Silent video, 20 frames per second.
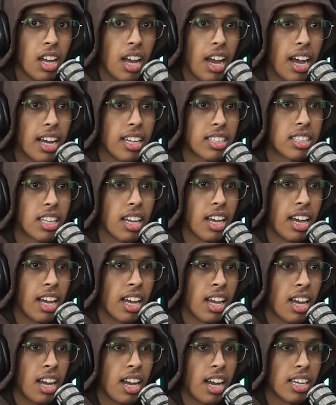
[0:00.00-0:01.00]

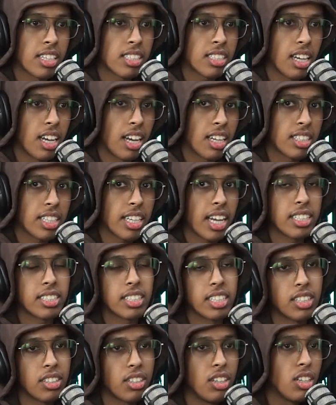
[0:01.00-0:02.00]
I think I
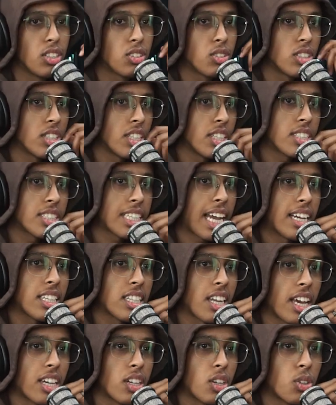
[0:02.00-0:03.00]
said it earlier too. It's kind of
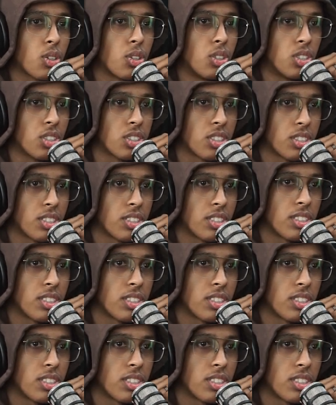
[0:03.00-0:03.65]
like a cult.